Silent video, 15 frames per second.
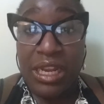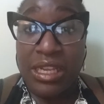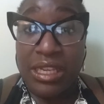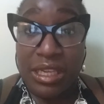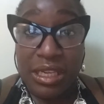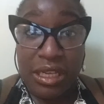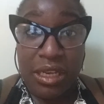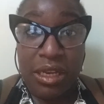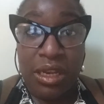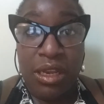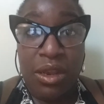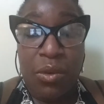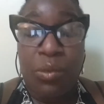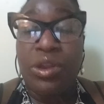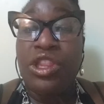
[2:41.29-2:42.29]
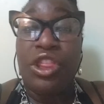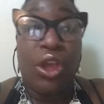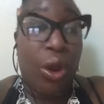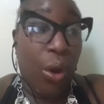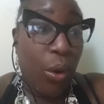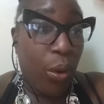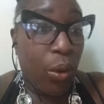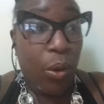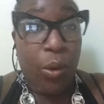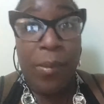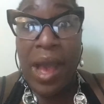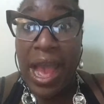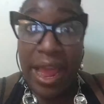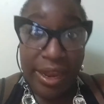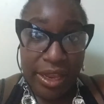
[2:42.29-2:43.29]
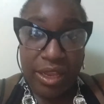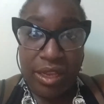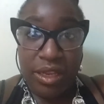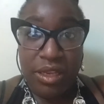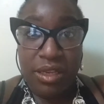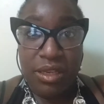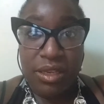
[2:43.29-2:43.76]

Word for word: listen with your whole body.